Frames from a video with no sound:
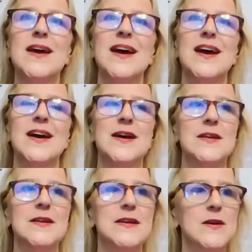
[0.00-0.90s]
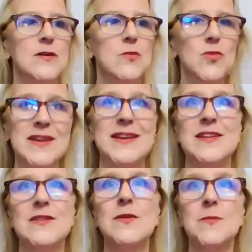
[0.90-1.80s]
And we
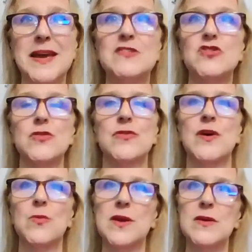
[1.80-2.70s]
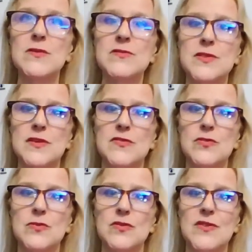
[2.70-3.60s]
need to make sure that we use these
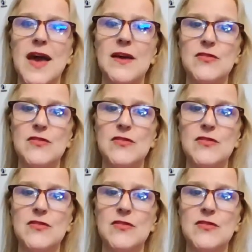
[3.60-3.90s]
tools,